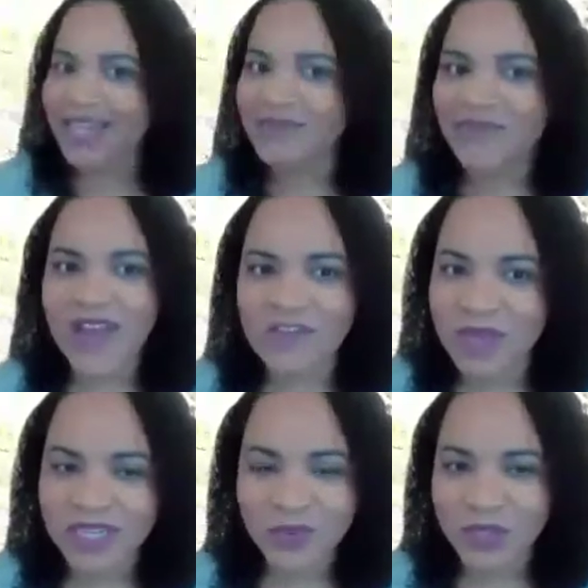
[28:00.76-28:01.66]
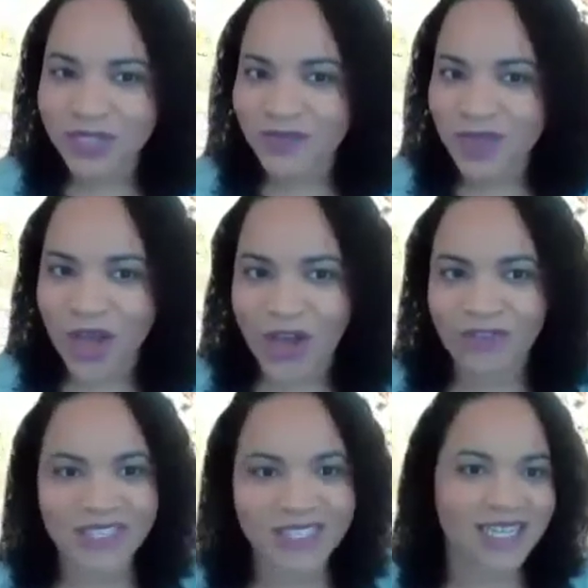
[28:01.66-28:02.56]
5 minutes when you leave the
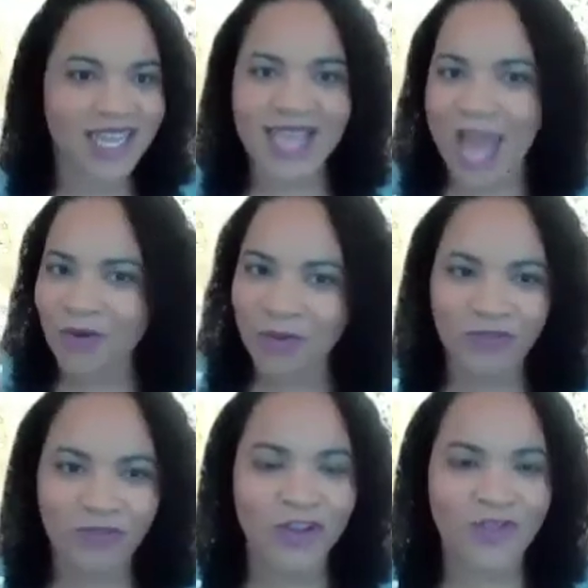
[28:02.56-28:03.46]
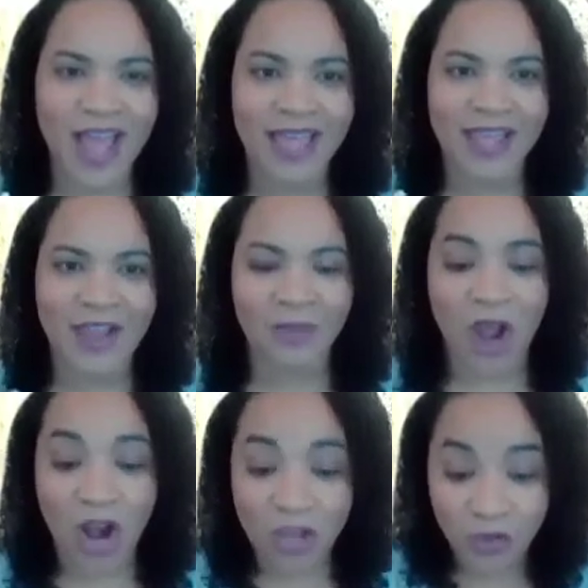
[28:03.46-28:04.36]
office, not the hour before you got here,
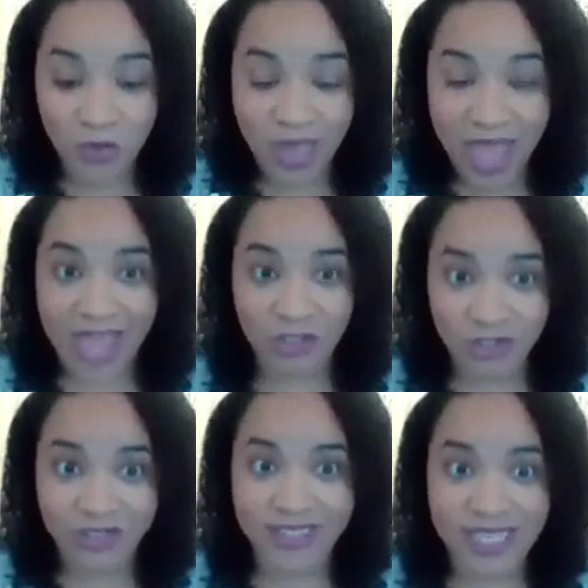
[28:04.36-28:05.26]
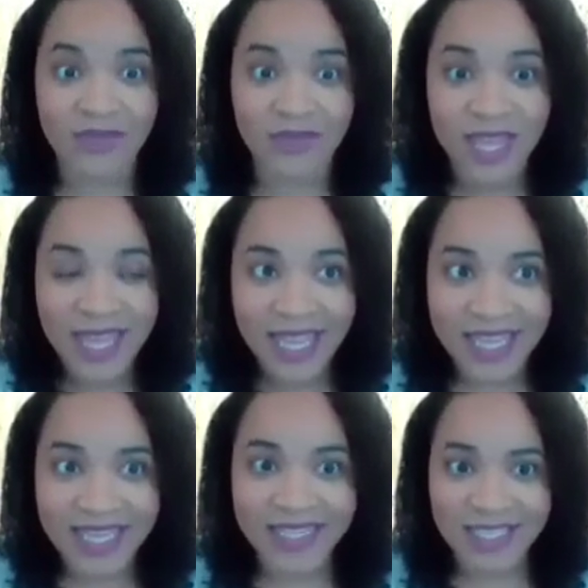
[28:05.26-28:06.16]
but are you actually safe
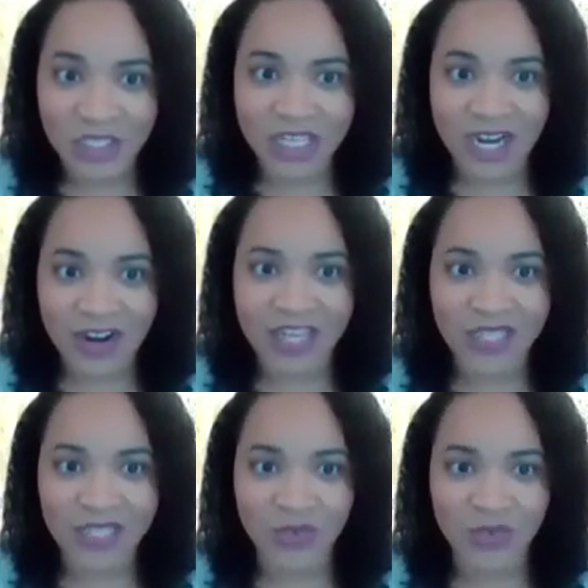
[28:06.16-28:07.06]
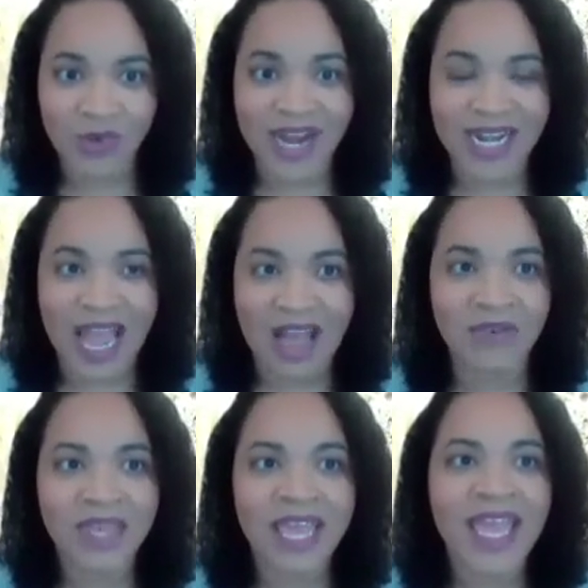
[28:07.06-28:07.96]
in this chair, in this room right
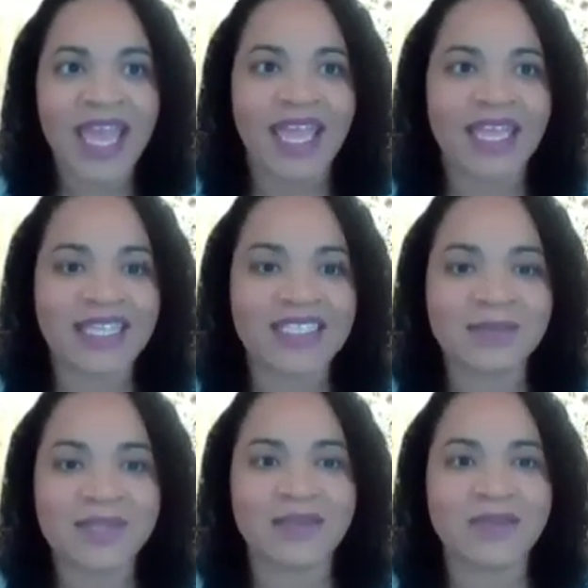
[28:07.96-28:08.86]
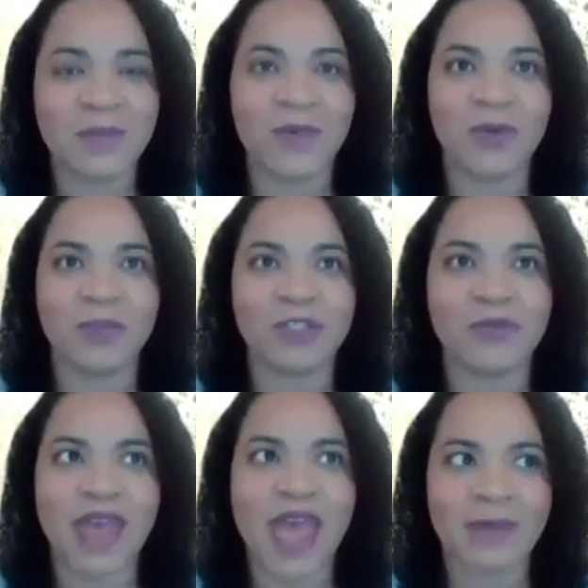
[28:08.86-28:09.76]
now? And sometimes people will
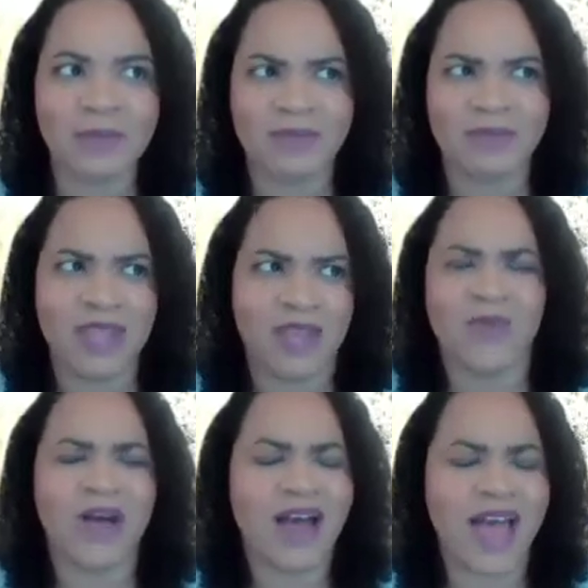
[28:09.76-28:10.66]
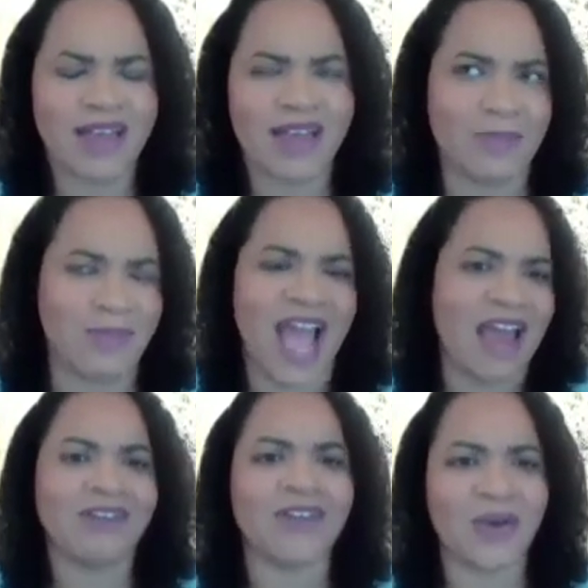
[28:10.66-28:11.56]
push back and, well, I mean,
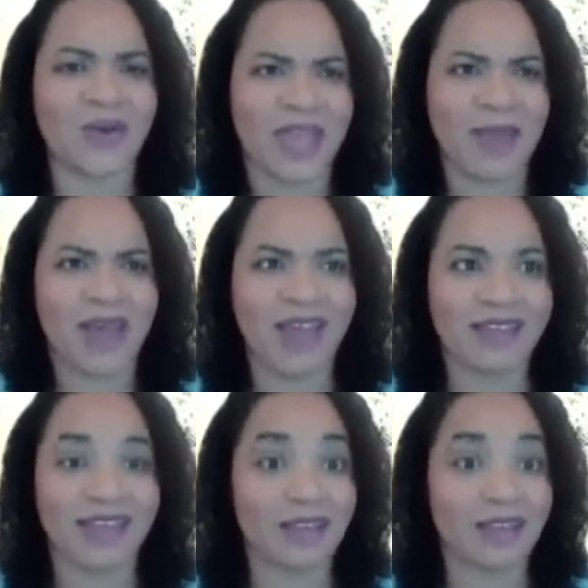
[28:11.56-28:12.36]
I don't know. Am I? Like,